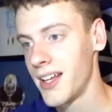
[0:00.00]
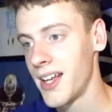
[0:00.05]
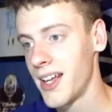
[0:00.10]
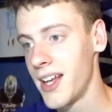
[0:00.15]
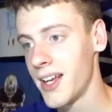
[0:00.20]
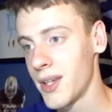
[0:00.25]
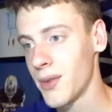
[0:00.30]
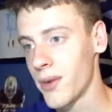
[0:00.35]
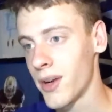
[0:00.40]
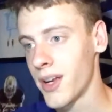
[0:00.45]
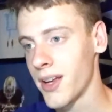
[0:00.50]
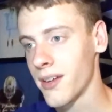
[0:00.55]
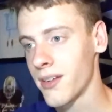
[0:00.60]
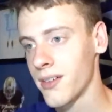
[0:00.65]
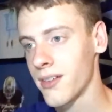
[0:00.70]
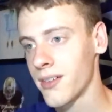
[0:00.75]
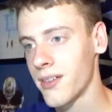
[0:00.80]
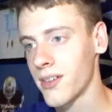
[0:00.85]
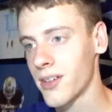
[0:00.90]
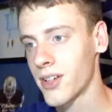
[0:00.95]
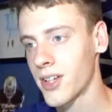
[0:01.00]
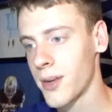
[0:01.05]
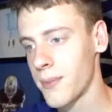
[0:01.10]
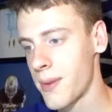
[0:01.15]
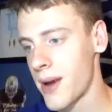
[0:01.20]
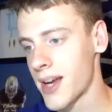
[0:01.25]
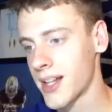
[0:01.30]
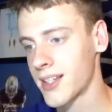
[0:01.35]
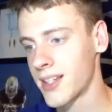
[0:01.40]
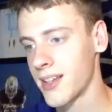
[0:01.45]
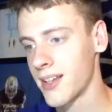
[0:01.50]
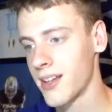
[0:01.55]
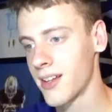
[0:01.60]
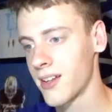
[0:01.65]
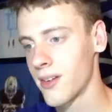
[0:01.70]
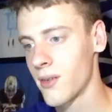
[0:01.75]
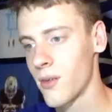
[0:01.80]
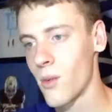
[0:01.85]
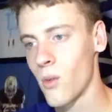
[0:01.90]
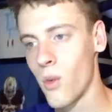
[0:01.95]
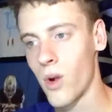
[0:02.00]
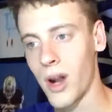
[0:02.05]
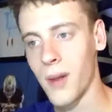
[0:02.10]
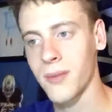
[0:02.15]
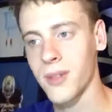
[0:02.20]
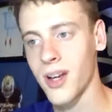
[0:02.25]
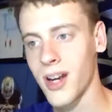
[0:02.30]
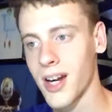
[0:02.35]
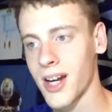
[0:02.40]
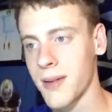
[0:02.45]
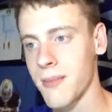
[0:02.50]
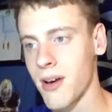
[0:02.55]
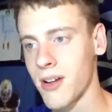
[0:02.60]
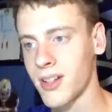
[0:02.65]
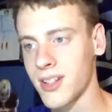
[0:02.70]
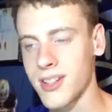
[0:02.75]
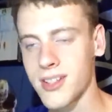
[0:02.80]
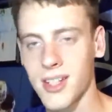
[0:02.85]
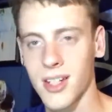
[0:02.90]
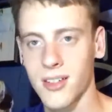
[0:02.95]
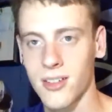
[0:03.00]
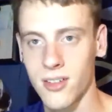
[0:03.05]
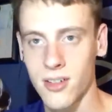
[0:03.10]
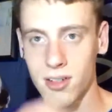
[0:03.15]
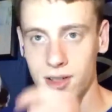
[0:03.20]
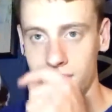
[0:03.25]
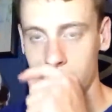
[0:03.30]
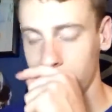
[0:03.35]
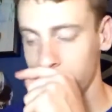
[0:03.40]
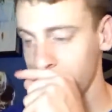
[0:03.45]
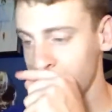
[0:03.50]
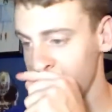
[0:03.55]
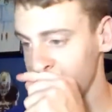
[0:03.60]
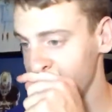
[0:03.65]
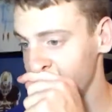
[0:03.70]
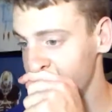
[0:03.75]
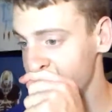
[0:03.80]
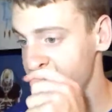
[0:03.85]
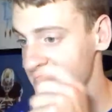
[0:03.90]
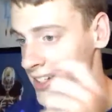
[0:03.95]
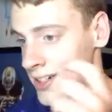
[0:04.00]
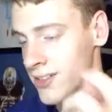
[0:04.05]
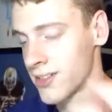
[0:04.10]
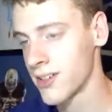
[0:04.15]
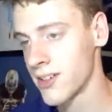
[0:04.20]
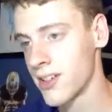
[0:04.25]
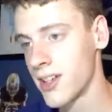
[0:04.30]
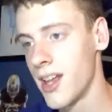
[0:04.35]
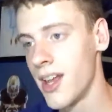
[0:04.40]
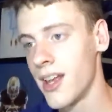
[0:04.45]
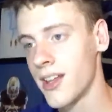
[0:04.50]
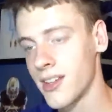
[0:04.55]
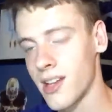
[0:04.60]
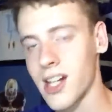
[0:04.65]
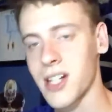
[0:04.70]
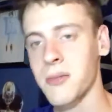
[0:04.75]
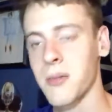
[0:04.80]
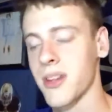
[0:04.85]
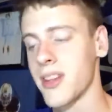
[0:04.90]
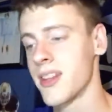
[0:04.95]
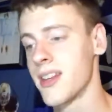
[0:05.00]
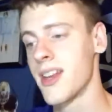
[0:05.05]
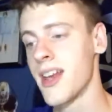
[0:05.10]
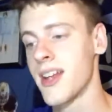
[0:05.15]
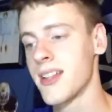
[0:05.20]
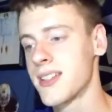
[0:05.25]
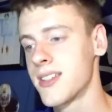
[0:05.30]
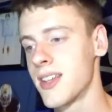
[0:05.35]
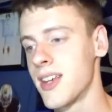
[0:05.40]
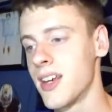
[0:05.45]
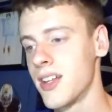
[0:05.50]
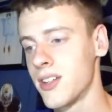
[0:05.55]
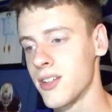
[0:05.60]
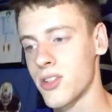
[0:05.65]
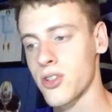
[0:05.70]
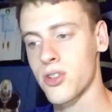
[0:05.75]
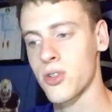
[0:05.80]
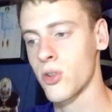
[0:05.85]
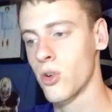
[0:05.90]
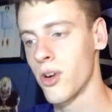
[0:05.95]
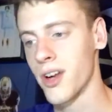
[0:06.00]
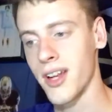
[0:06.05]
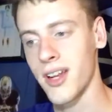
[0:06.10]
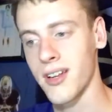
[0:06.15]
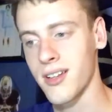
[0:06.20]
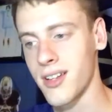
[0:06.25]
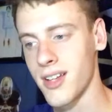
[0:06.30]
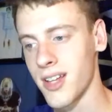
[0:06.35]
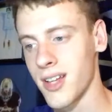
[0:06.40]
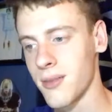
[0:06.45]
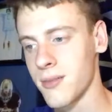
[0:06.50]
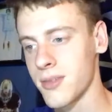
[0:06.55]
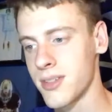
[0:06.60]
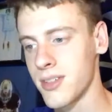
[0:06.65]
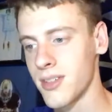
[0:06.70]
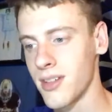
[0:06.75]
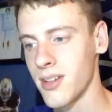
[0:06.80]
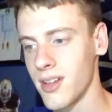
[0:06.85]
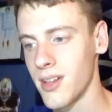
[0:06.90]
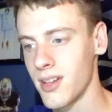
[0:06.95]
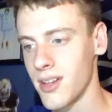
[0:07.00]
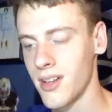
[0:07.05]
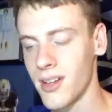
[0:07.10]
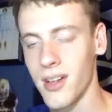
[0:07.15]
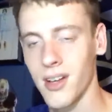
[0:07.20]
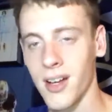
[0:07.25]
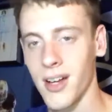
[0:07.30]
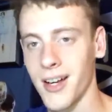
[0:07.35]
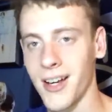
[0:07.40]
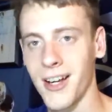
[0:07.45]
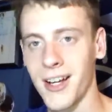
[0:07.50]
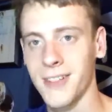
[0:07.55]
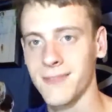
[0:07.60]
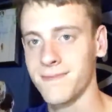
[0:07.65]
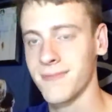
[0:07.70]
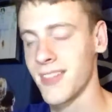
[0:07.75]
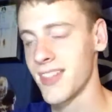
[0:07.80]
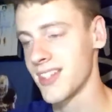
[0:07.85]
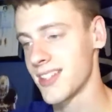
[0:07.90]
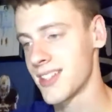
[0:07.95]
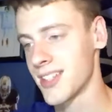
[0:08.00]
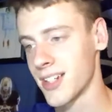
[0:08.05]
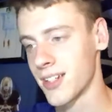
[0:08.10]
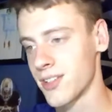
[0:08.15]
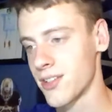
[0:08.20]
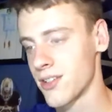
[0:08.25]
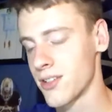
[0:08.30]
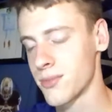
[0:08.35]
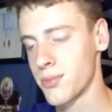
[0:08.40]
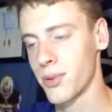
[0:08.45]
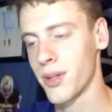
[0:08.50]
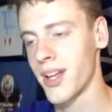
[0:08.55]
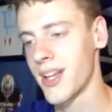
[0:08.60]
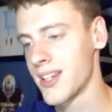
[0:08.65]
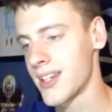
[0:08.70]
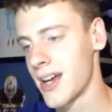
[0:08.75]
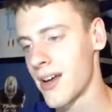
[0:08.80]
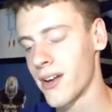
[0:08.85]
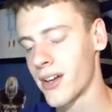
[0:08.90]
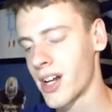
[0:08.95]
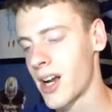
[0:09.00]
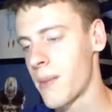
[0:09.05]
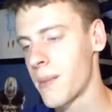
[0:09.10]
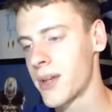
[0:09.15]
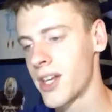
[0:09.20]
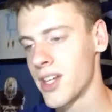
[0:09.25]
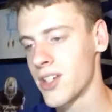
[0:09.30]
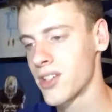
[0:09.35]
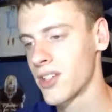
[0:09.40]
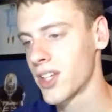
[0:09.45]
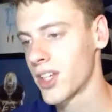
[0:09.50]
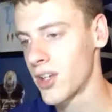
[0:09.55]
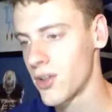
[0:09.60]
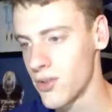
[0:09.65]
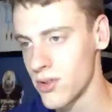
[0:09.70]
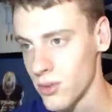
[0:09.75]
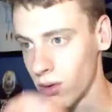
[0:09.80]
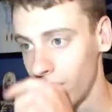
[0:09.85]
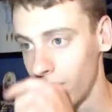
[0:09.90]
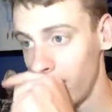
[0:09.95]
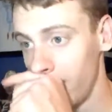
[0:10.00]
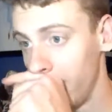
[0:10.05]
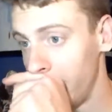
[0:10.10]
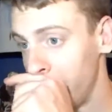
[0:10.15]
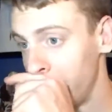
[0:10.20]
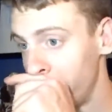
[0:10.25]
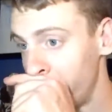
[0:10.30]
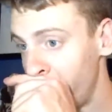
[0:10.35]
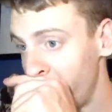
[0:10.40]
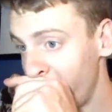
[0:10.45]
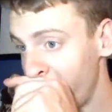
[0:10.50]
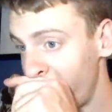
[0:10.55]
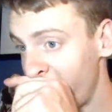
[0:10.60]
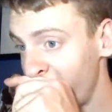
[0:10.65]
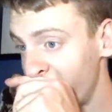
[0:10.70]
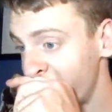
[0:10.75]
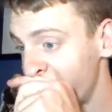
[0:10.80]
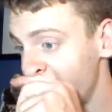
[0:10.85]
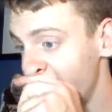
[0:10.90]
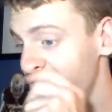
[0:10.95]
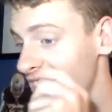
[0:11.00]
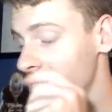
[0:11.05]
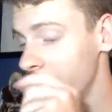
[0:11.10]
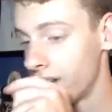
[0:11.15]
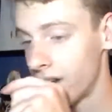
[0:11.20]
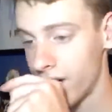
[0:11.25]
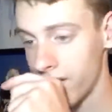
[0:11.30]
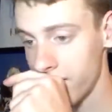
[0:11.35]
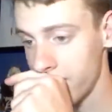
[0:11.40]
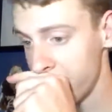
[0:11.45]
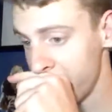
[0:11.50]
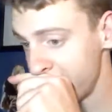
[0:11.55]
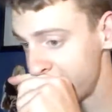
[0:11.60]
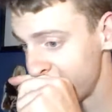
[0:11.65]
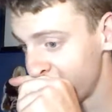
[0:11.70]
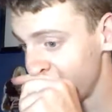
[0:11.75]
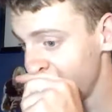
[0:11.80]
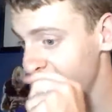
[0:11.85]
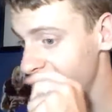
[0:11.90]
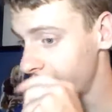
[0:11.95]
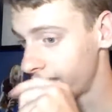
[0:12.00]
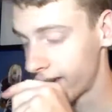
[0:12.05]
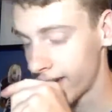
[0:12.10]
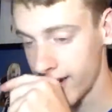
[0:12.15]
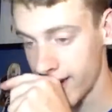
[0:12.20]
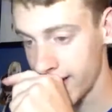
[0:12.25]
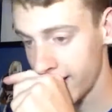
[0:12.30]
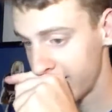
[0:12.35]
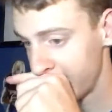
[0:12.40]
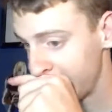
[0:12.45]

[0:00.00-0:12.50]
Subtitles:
Anyway, get back to what I'm talking about. The Sixers. Talked about the Sixers. Talked about the Nets destroying teams. And the Sixers playing down a competition like usual. But I want to talk about Donovan Mitchell, okay?